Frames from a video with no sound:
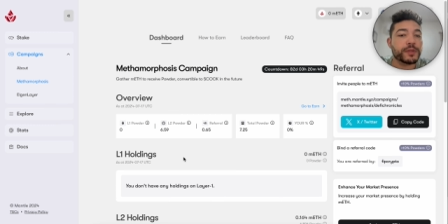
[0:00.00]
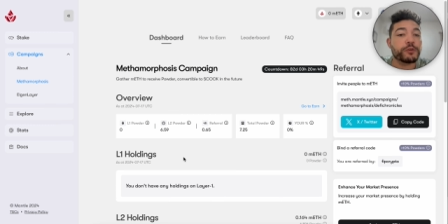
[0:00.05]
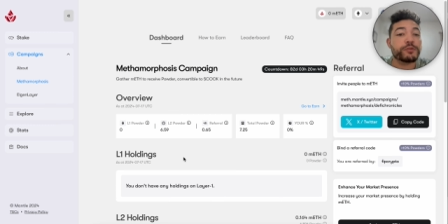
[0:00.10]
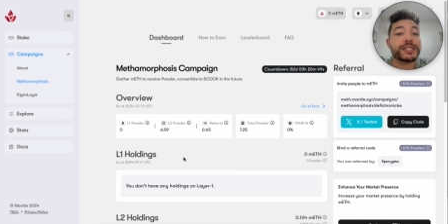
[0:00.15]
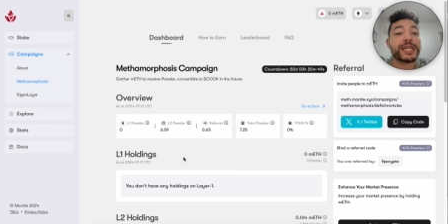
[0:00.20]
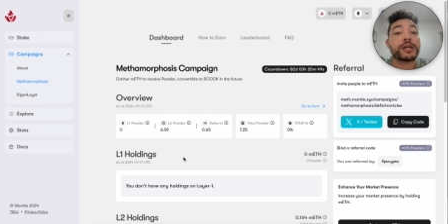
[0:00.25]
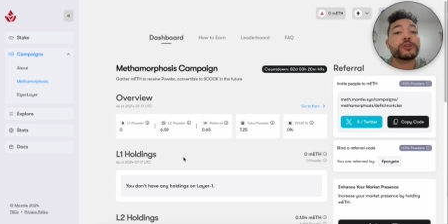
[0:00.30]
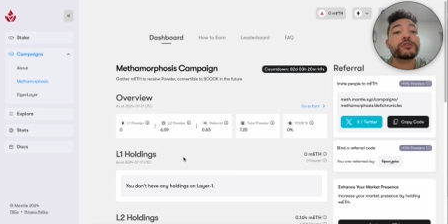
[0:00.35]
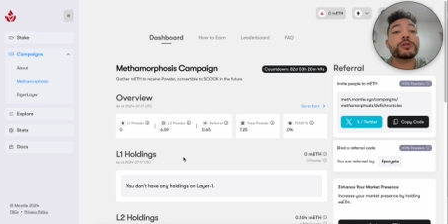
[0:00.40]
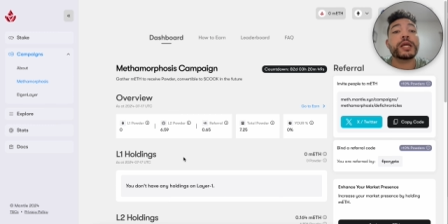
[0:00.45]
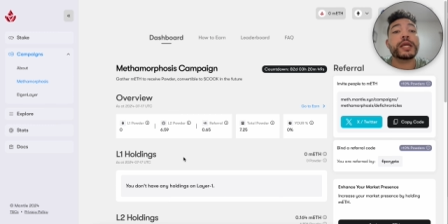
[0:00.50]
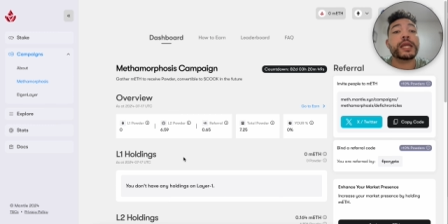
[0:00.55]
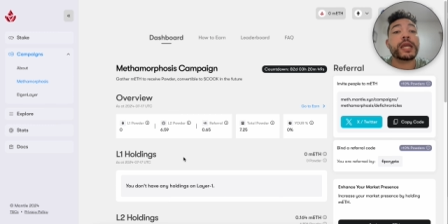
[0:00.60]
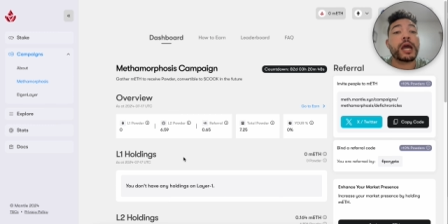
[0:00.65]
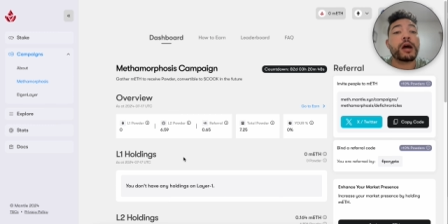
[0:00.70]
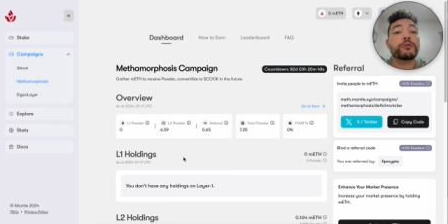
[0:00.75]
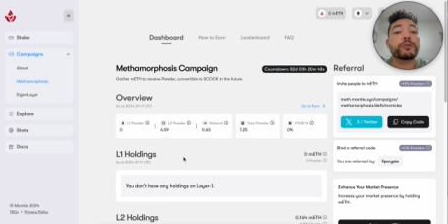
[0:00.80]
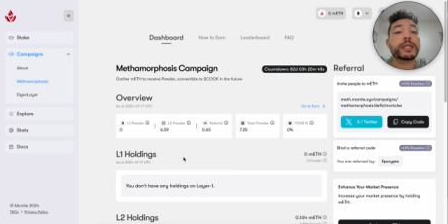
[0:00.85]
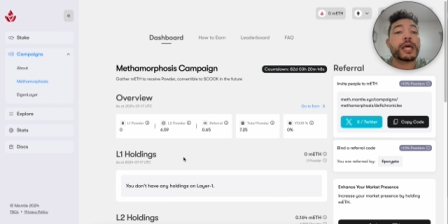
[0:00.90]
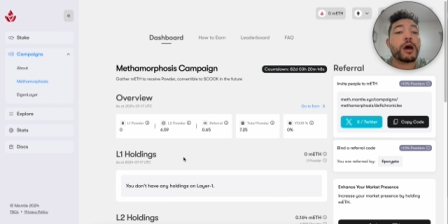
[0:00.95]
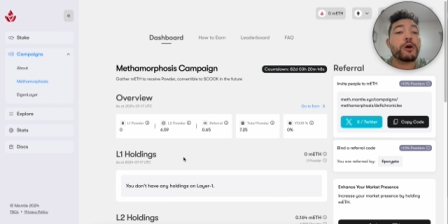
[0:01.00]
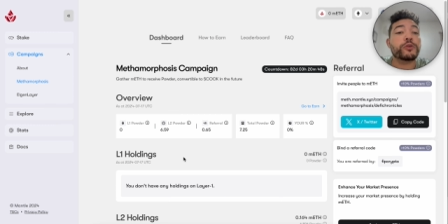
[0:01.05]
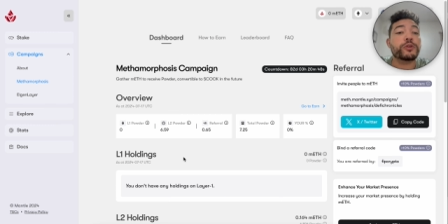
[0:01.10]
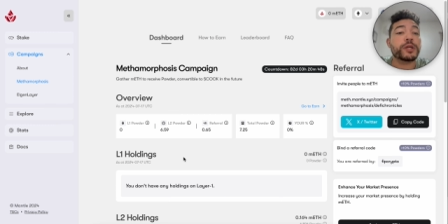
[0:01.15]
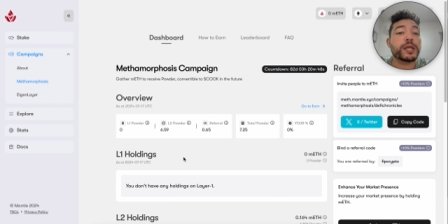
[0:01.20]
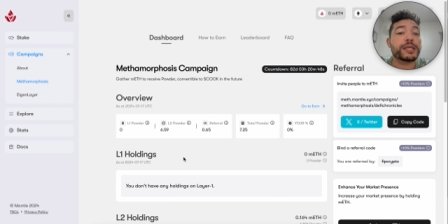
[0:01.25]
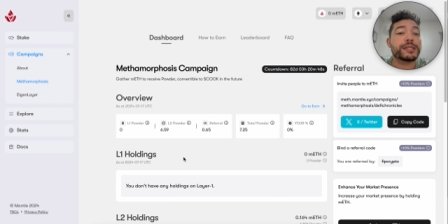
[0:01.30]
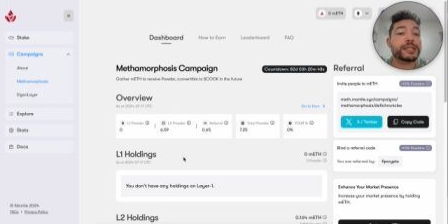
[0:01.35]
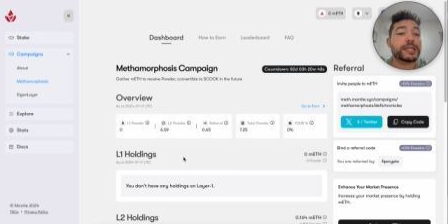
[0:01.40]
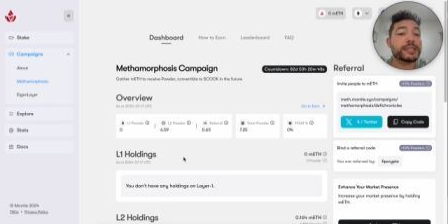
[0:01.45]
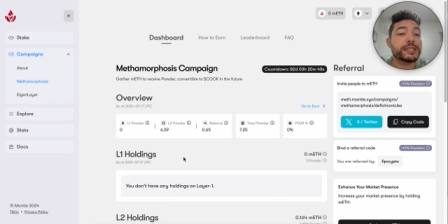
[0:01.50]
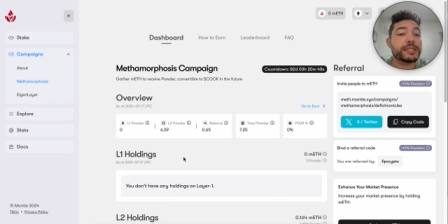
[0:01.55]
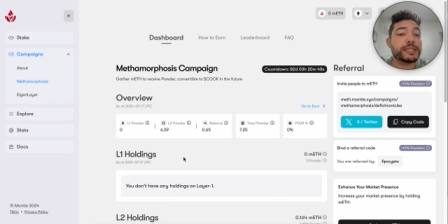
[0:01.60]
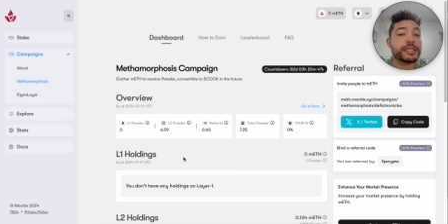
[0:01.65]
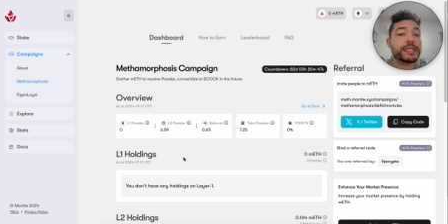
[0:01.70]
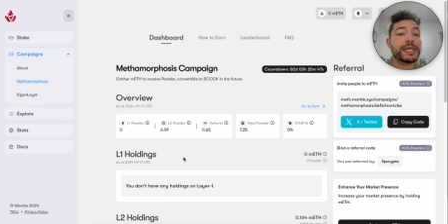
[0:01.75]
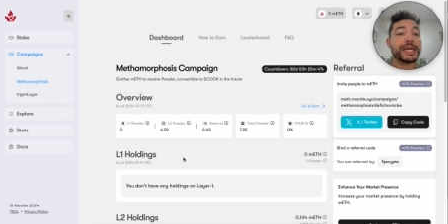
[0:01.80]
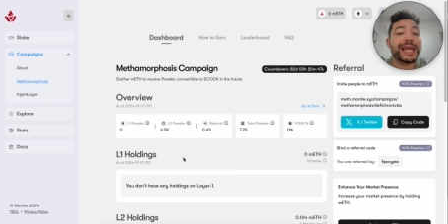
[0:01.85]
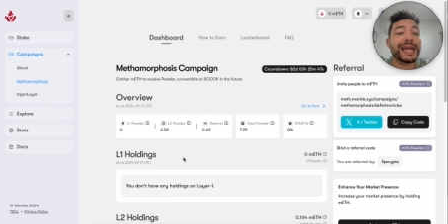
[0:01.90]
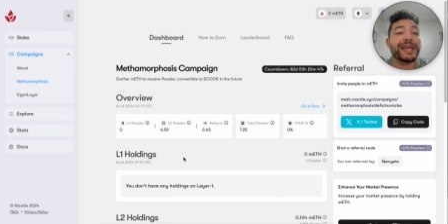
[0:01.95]
There is actually a countdown, you guys can
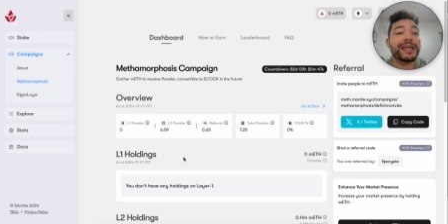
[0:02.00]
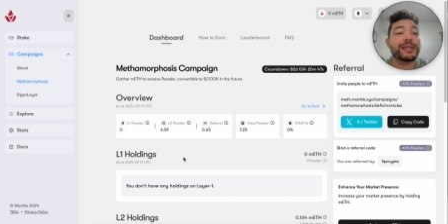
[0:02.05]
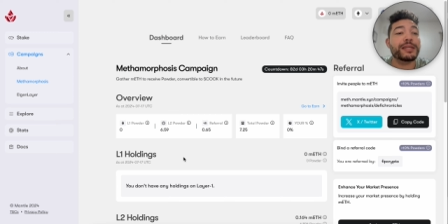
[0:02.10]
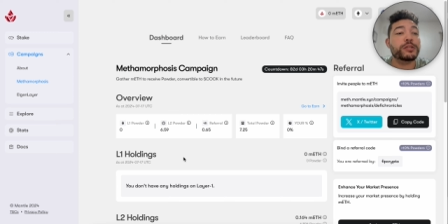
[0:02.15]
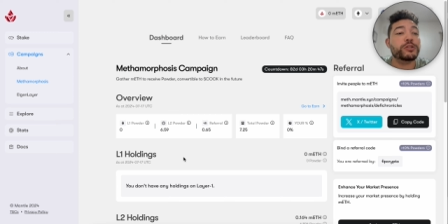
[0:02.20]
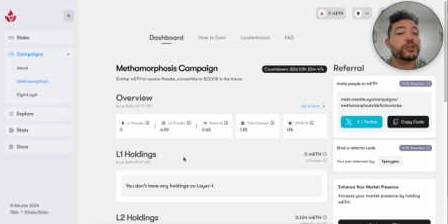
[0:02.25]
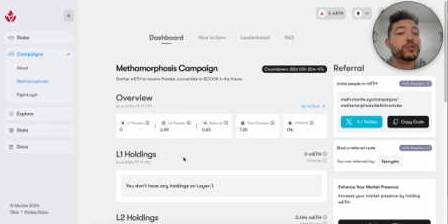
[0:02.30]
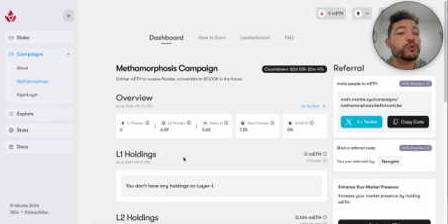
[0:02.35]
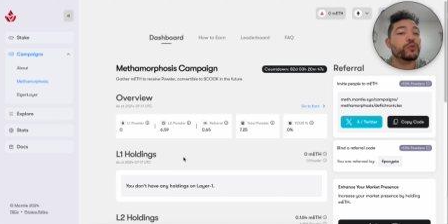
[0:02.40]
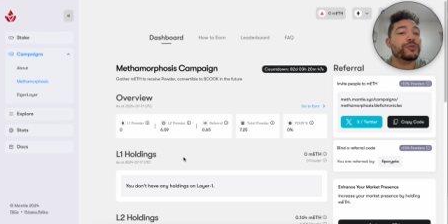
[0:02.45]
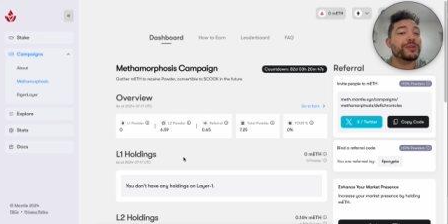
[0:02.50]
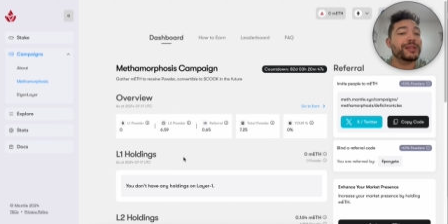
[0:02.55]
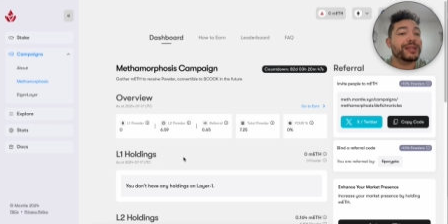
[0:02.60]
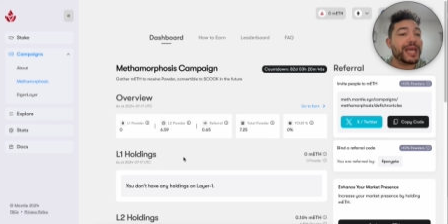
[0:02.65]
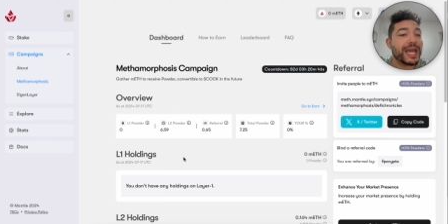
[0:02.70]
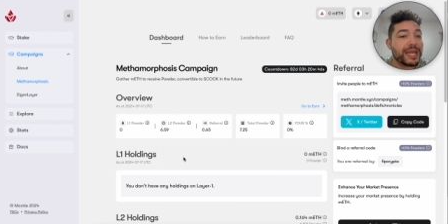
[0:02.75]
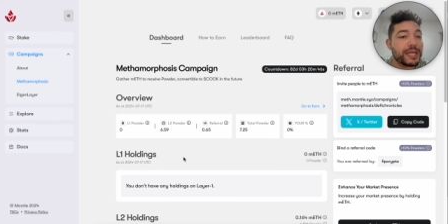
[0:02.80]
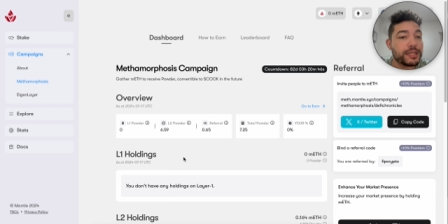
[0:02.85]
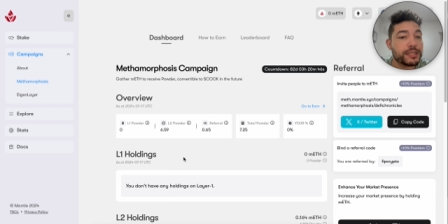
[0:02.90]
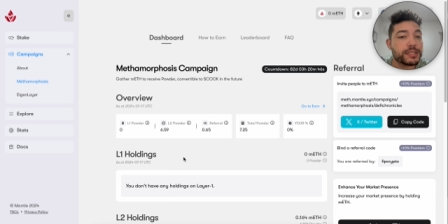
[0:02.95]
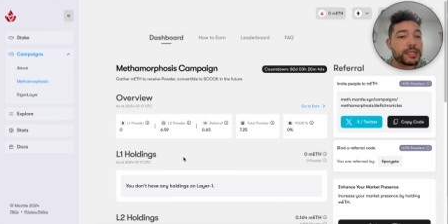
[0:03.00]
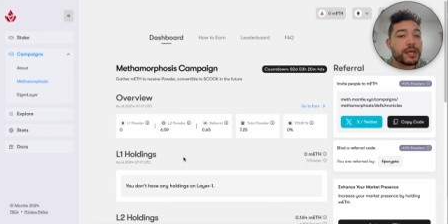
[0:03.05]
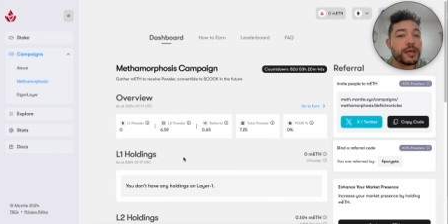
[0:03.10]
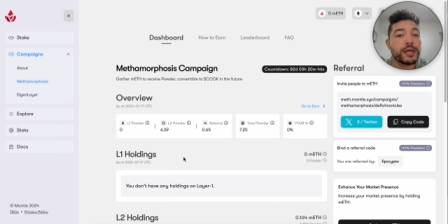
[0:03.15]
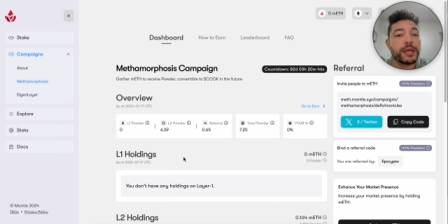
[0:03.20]
see 82 days,